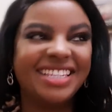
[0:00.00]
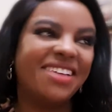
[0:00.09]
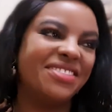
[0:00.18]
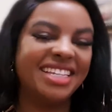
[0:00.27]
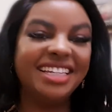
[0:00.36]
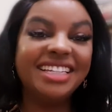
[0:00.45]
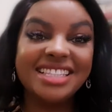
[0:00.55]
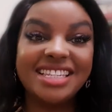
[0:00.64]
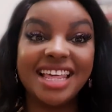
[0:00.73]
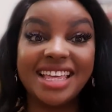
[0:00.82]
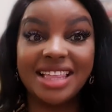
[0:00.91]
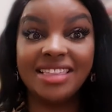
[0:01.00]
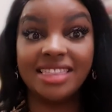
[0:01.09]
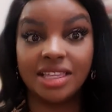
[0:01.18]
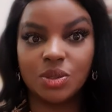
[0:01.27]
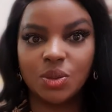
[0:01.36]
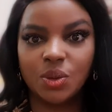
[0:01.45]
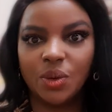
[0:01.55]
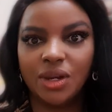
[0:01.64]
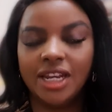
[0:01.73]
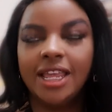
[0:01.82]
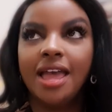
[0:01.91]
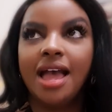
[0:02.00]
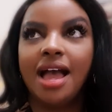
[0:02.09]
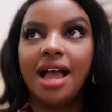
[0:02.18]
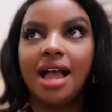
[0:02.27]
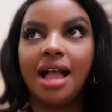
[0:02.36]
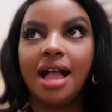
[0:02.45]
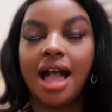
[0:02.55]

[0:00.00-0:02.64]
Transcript: so i'm still in the in the zone uh,